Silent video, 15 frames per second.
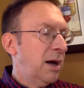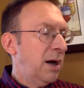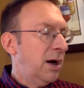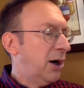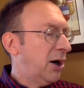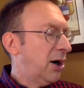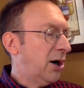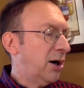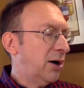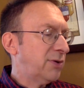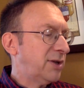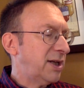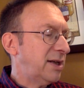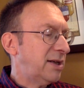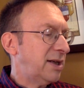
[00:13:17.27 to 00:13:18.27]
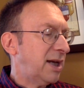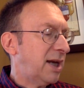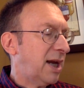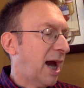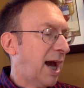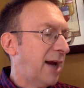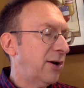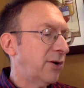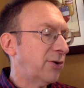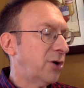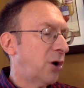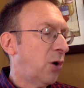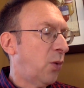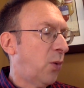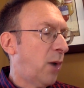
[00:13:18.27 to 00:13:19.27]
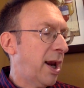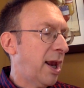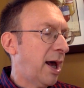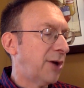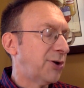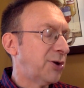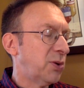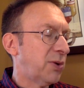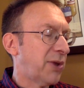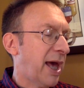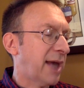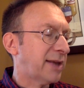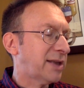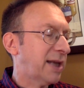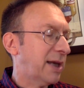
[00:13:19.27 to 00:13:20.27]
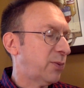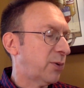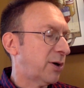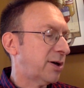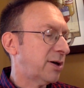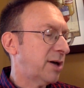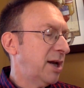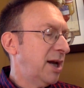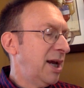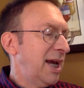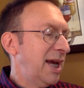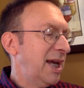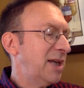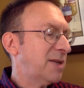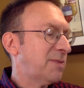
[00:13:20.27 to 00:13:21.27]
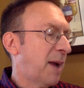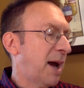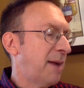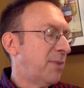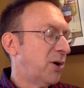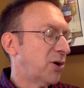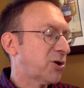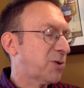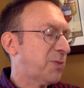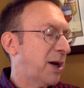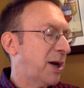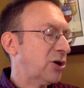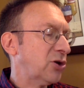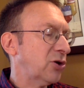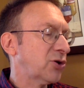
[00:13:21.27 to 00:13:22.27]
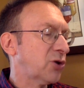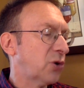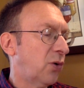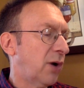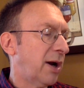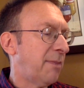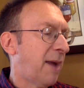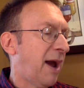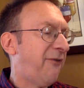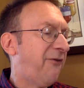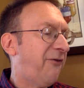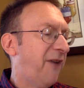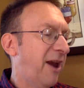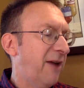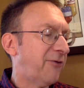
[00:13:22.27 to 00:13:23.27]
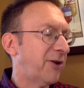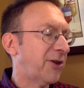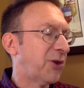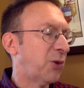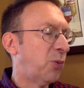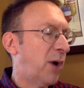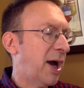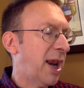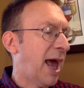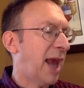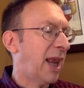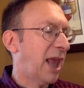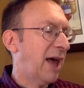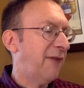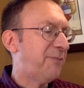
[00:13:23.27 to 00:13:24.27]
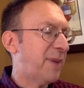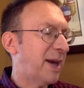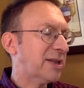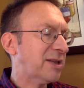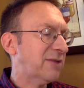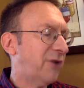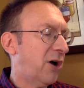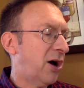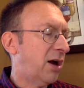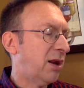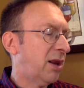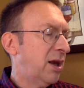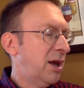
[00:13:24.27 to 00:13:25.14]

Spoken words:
Oh, Dee Dee, I don't know what I'll do without Tedward. He's my most special toy, my favorite, the one I love best of all.